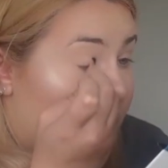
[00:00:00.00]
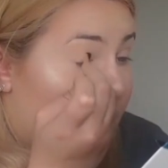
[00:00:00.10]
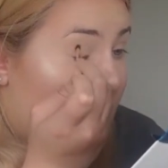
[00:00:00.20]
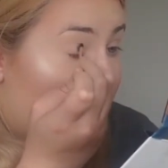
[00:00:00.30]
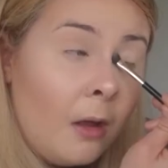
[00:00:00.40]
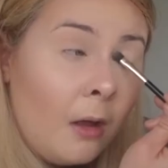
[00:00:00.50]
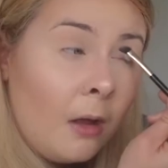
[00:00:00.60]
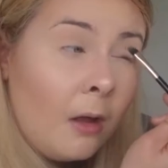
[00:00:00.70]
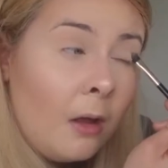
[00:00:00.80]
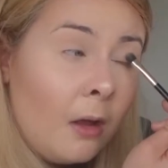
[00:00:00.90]

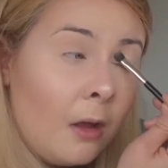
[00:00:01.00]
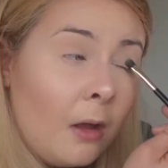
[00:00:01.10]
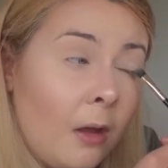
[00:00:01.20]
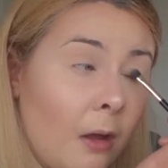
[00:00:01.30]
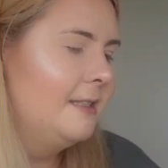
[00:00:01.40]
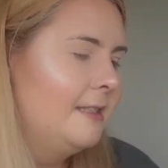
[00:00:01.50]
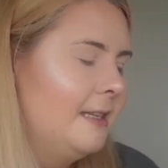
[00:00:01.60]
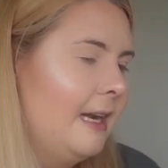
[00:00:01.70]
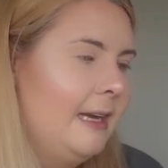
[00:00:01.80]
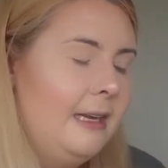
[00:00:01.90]
It's like
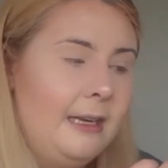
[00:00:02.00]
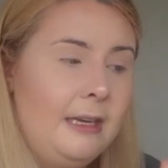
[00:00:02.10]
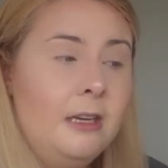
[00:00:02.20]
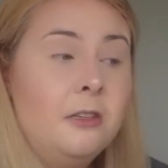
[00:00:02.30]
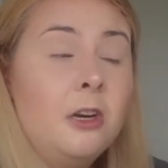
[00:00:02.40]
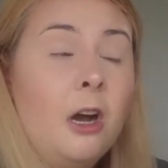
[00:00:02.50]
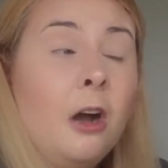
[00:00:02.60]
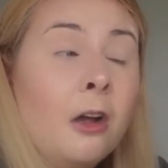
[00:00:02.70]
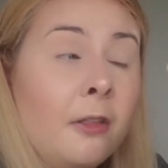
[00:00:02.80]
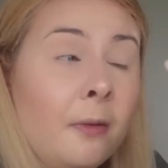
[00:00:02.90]
slightly
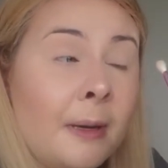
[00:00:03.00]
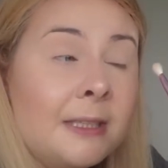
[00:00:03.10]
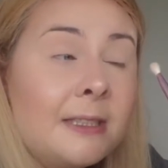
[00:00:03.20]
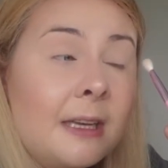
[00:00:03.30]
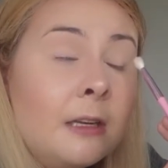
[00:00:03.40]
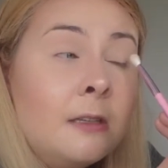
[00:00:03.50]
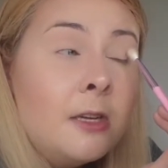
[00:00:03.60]
darker than my skin